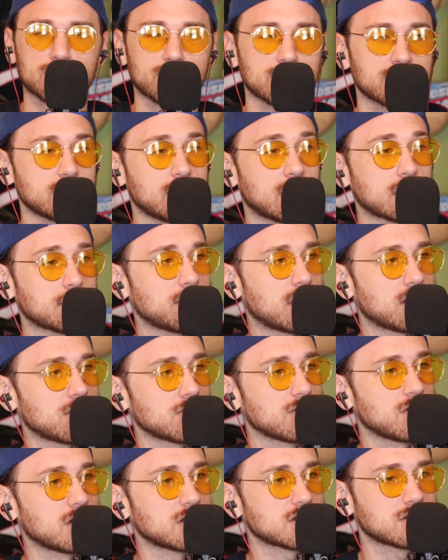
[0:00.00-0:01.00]
We're talking about
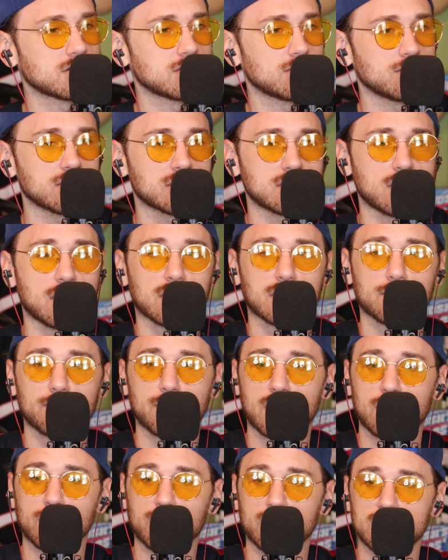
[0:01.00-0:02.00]
Russell. We'll talk
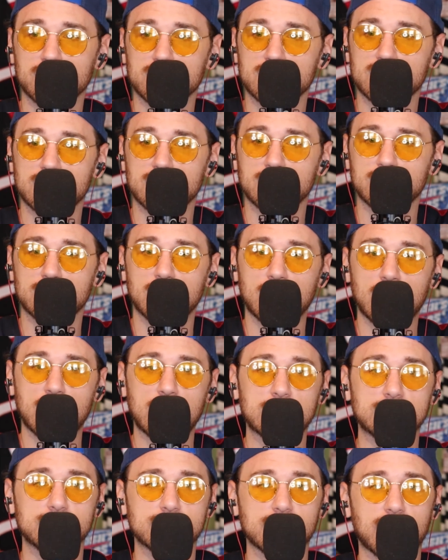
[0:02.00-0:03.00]
about Wilson,
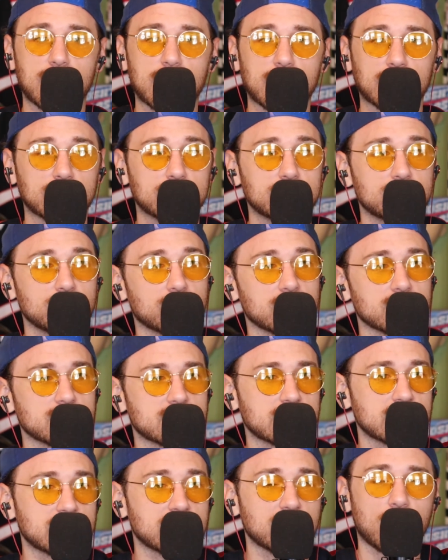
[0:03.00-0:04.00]
Zach,
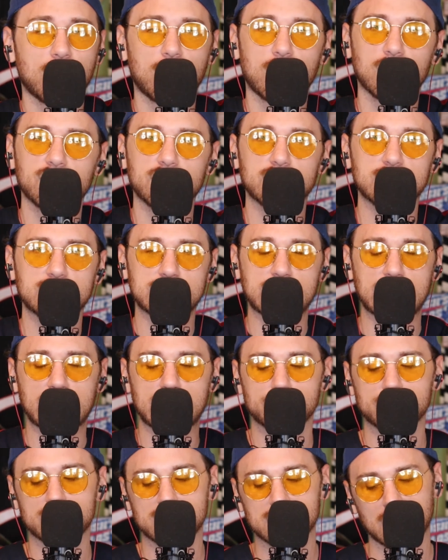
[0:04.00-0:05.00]
Dorsey, all these
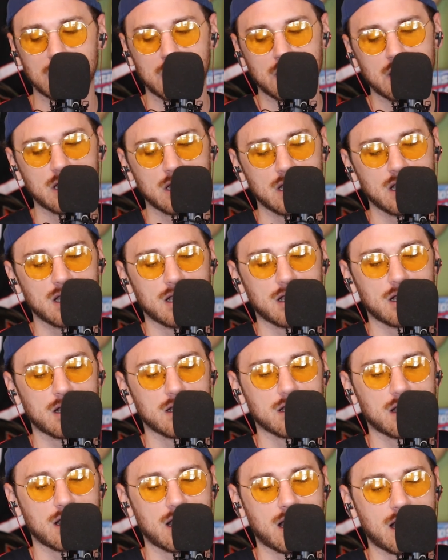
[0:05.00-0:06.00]
names.
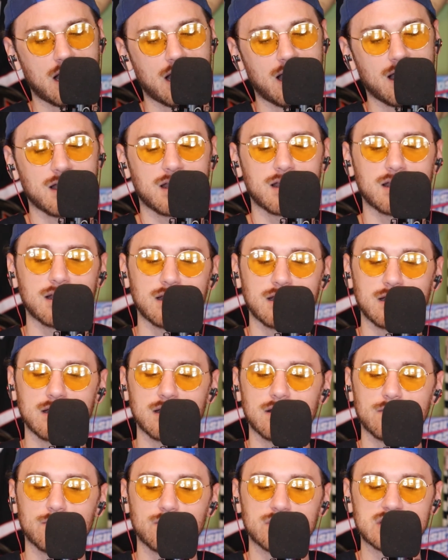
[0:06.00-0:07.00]
I
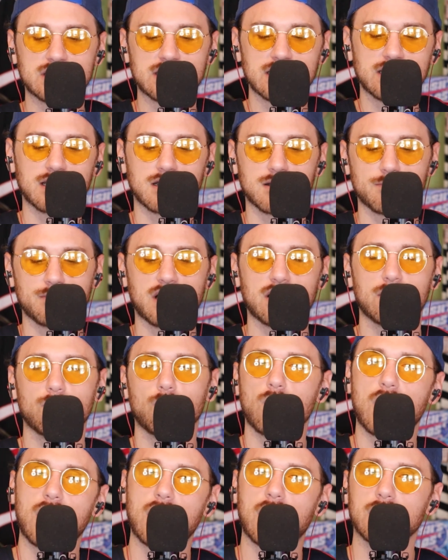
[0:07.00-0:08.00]
was thinking about
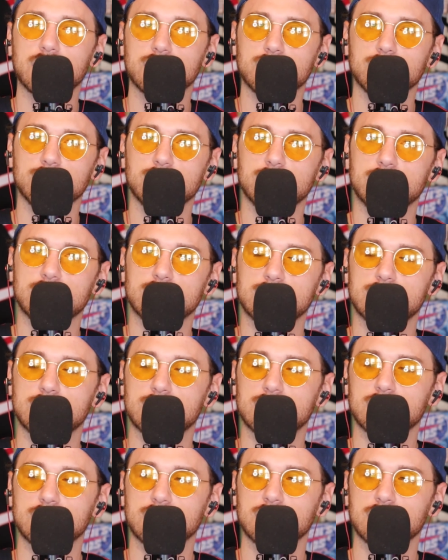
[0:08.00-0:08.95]
why I do this